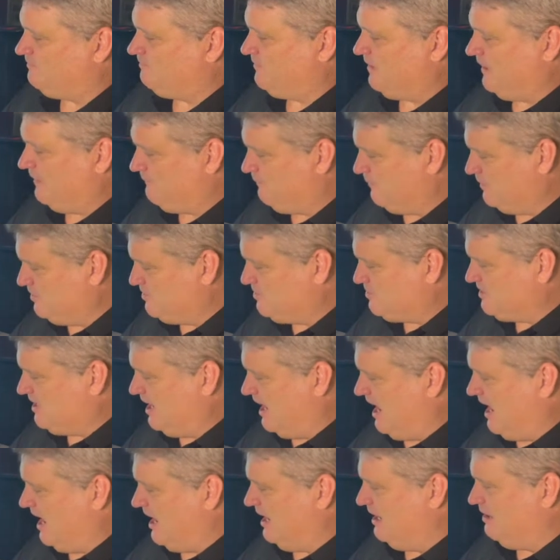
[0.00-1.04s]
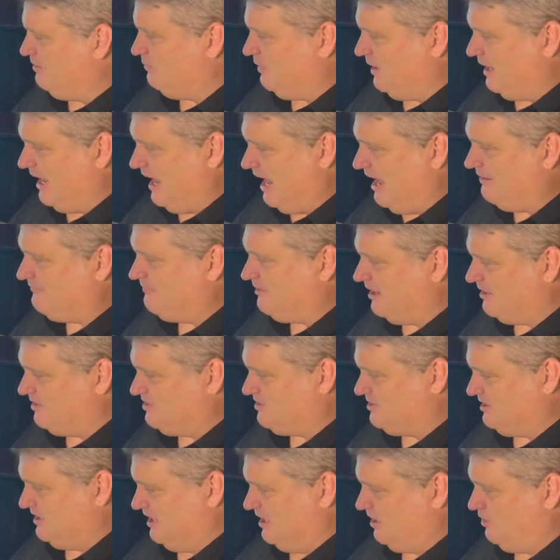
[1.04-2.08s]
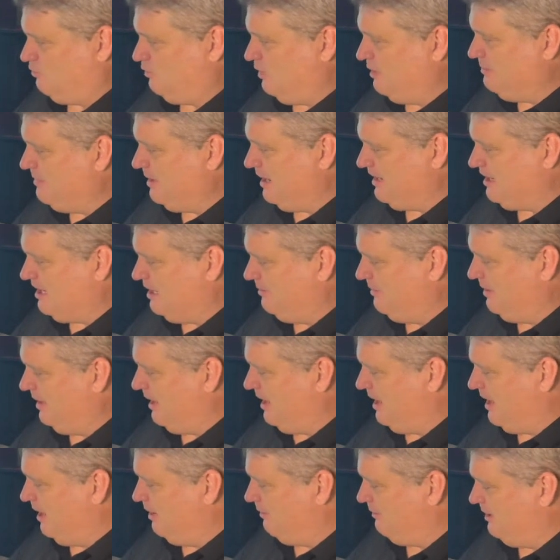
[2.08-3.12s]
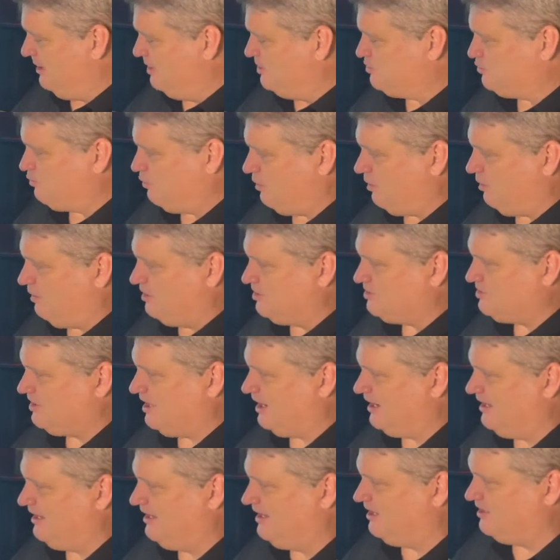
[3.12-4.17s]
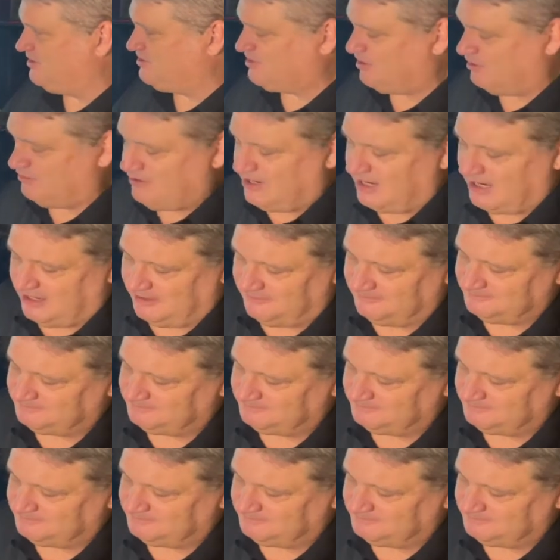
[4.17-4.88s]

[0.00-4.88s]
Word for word: If we say we have not sinned, we make him a liar, and his word is not in us. Okay.